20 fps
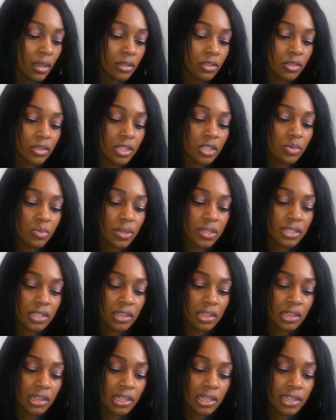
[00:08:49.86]
So this one's a
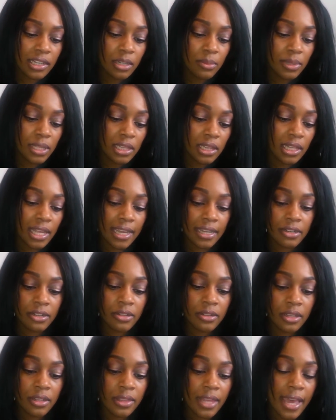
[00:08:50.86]
little bit lighter
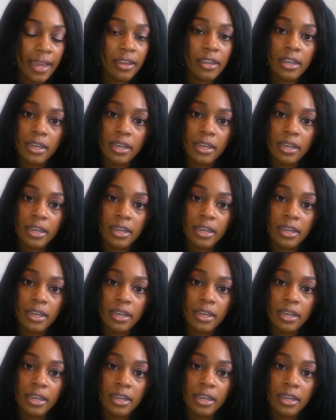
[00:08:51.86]
than that